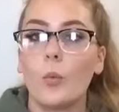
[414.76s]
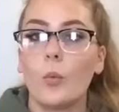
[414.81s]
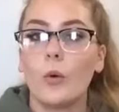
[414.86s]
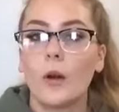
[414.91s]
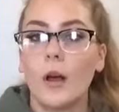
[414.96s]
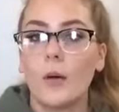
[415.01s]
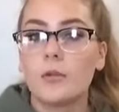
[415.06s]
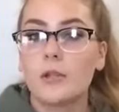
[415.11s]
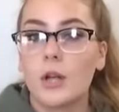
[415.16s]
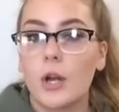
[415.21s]
When
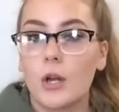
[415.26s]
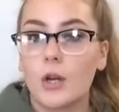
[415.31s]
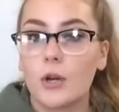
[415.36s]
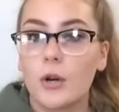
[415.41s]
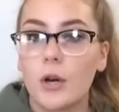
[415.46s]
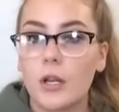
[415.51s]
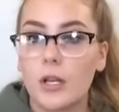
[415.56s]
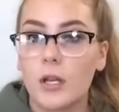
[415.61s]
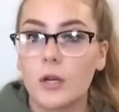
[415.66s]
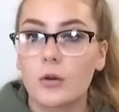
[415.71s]
I was
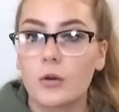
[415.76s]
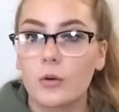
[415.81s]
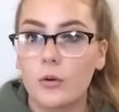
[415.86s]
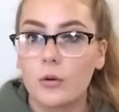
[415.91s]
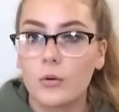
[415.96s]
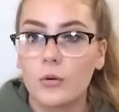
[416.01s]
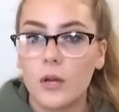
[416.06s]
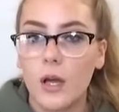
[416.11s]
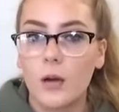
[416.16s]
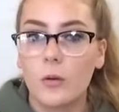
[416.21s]
under a year
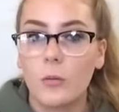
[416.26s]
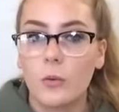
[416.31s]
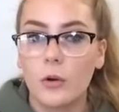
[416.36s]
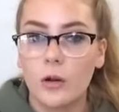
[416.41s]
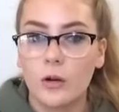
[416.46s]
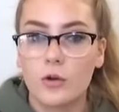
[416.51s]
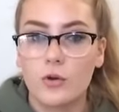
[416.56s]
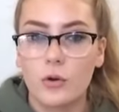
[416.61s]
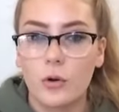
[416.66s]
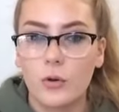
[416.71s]
old, I won
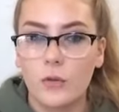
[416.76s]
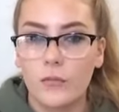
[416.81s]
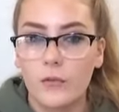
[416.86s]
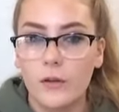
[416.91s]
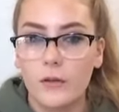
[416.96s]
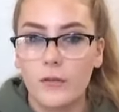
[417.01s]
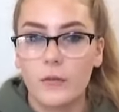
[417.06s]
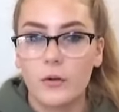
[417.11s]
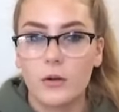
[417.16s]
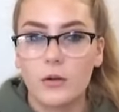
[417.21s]
a
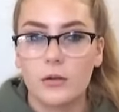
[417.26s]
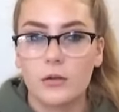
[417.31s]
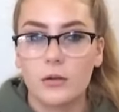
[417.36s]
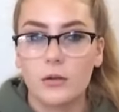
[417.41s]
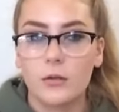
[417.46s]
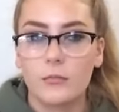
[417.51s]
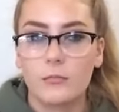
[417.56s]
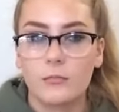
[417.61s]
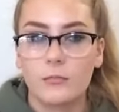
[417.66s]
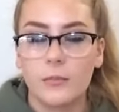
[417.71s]
trophy for
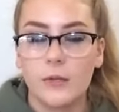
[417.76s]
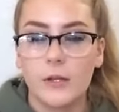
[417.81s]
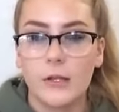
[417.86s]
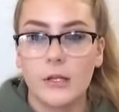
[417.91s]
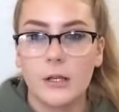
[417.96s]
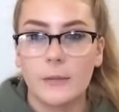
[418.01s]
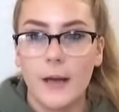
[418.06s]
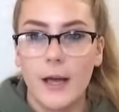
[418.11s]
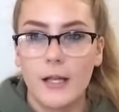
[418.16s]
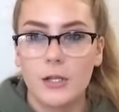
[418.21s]
some
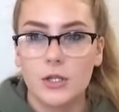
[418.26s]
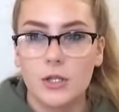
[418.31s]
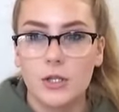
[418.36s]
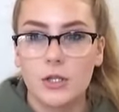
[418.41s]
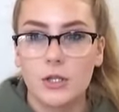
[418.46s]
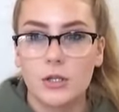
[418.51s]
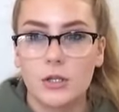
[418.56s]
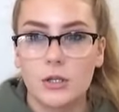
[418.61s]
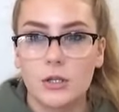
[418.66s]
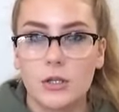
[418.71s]
beauty
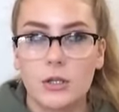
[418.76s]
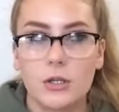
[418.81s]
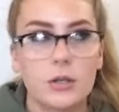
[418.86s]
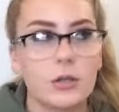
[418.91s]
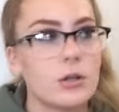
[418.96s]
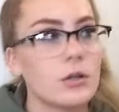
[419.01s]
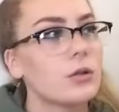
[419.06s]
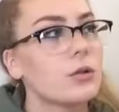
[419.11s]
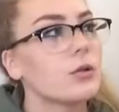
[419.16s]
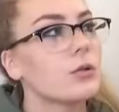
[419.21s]
pageant.
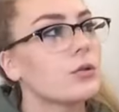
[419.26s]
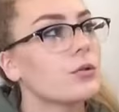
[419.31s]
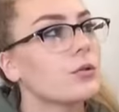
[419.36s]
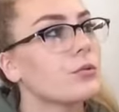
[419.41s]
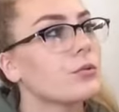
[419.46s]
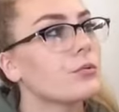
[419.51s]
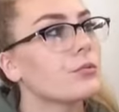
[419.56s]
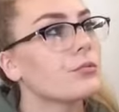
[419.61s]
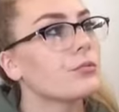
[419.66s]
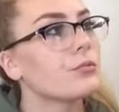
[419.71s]

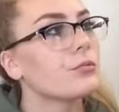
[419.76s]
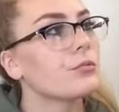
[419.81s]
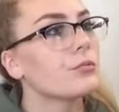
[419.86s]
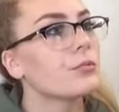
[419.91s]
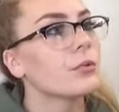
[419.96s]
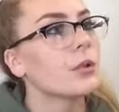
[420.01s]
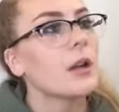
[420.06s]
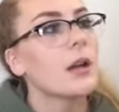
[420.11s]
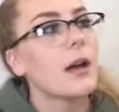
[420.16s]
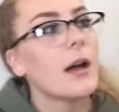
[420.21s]

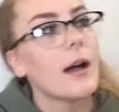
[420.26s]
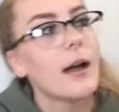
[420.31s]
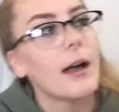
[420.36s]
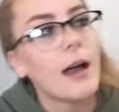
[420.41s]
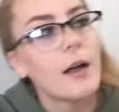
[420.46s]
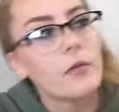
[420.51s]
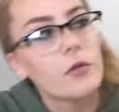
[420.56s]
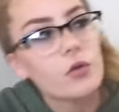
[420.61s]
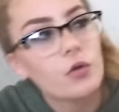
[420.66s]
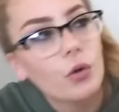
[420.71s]
I
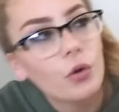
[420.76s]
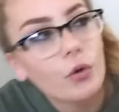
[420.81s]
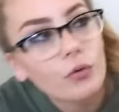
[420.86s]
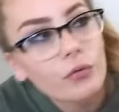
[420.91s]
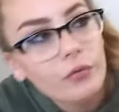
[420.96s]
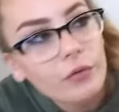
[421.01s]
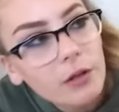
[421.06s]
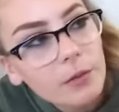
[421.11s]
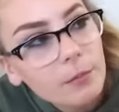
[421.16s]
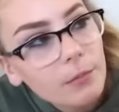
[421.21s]
have the
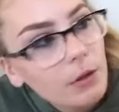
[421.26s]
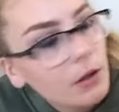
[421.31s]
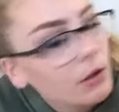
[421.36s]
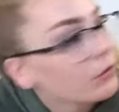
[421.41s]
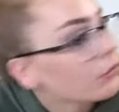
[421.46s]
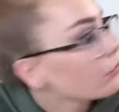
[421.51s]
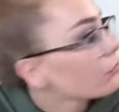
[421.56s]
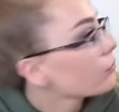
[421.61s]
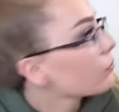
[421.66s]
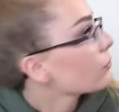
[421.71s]
trophy, but
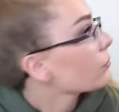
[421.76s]
don't.